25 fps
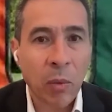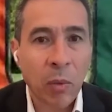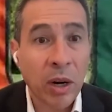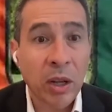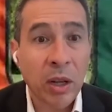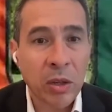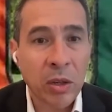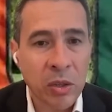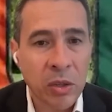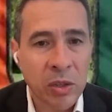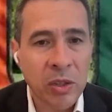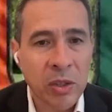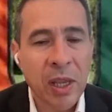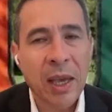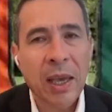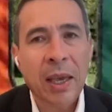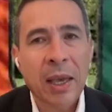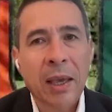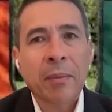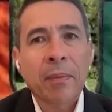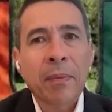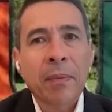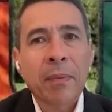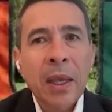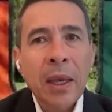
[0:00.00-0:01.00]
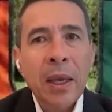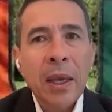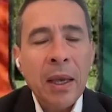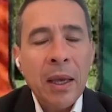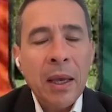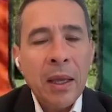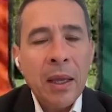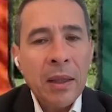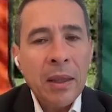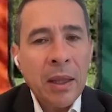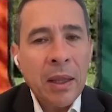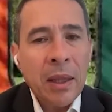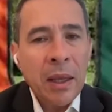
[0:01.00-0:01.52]
what are you saying?"
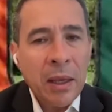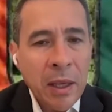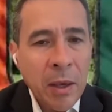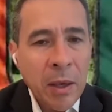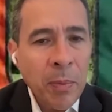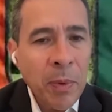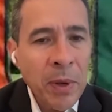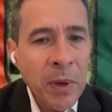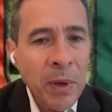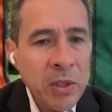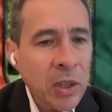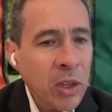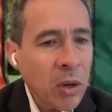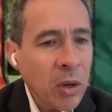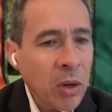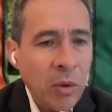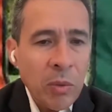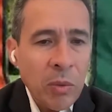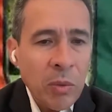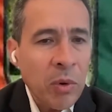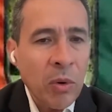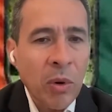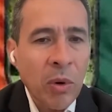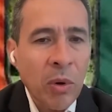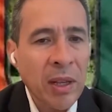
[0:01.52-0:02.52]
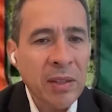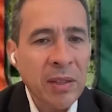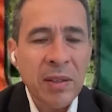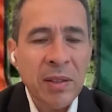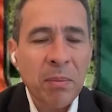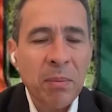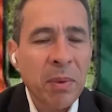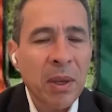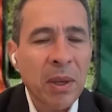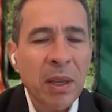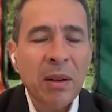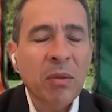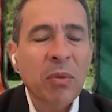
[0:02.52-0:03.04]
The HIPAA security rule hasn't
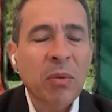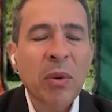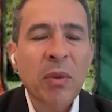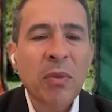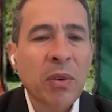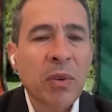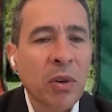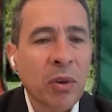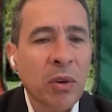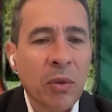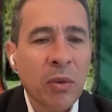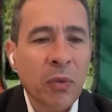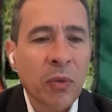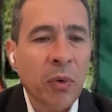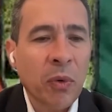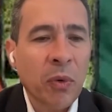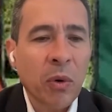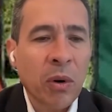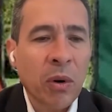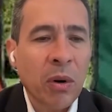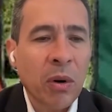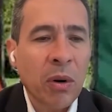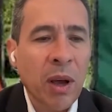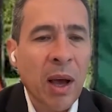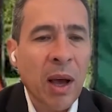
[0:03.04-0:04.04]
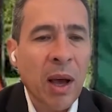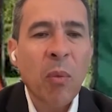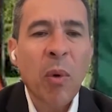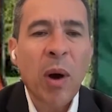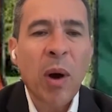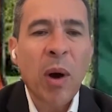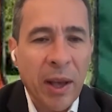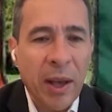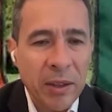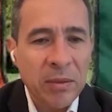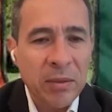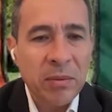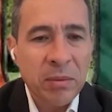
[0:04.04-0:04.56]
been reviewed for a
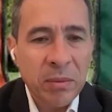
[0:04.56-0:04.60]
while.